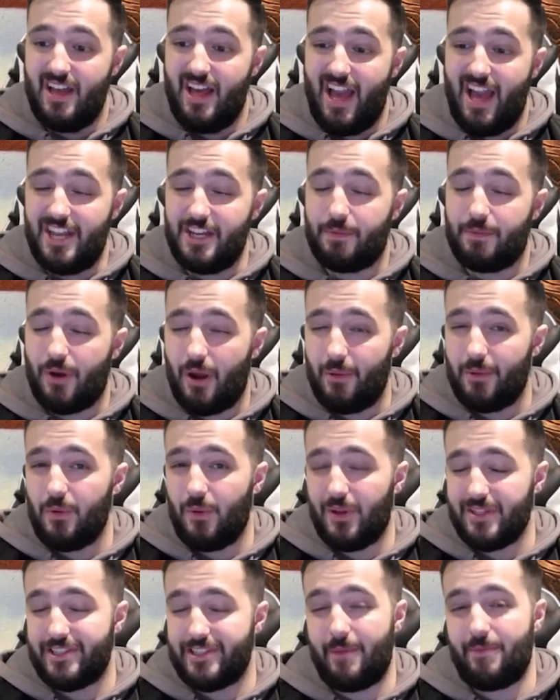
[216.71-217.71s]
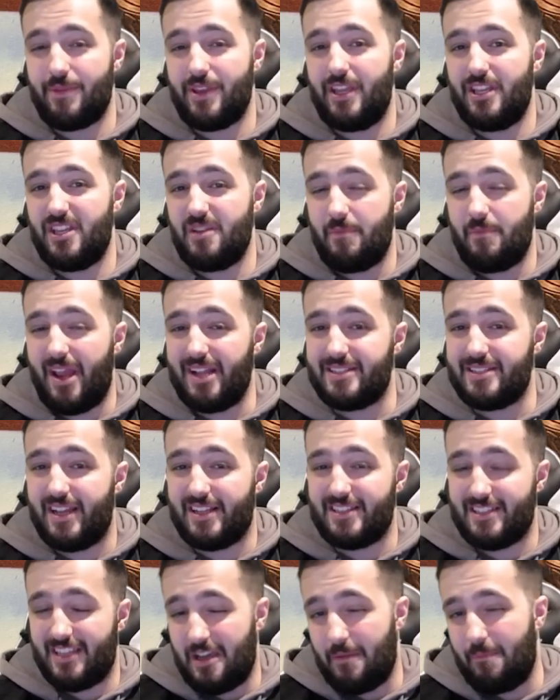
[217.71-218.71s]
and you probably want something in your main
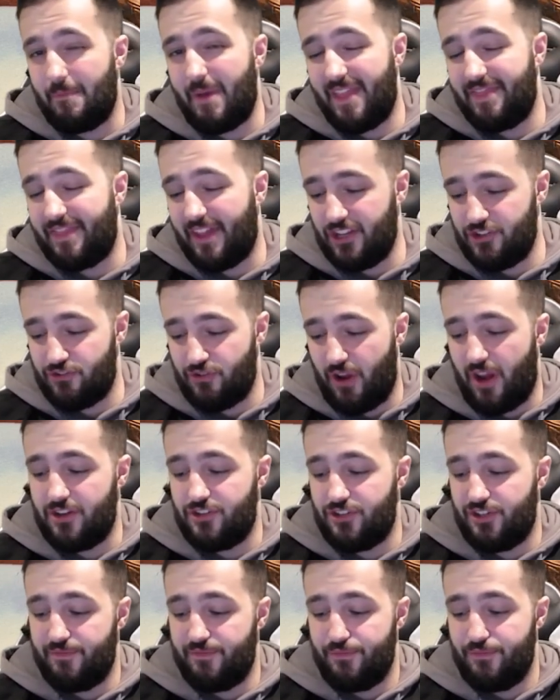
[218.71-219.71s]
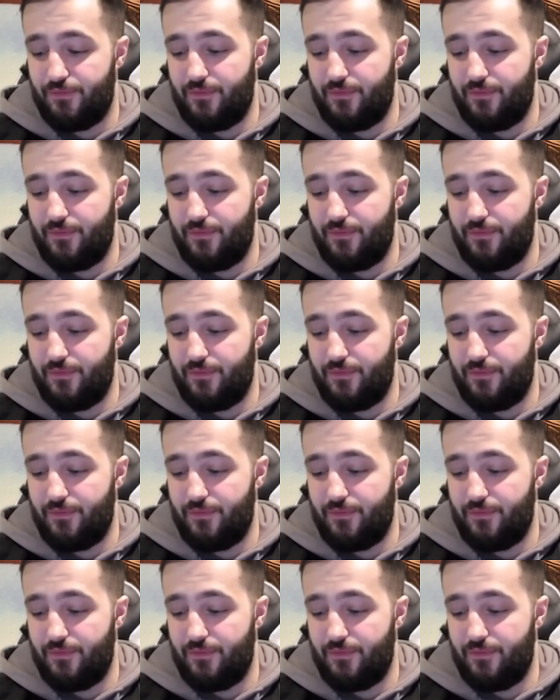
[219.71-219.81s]
deck to combat that strategy.